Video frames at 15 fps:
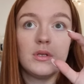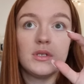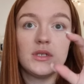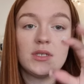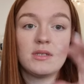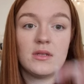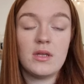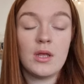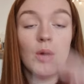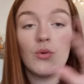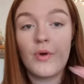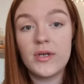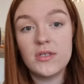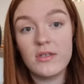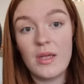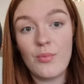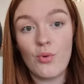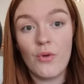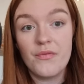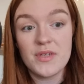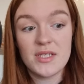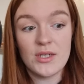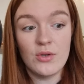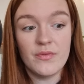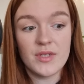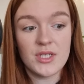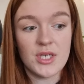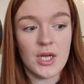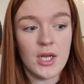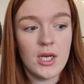
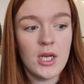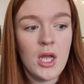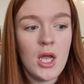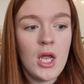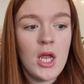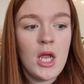Silverstone,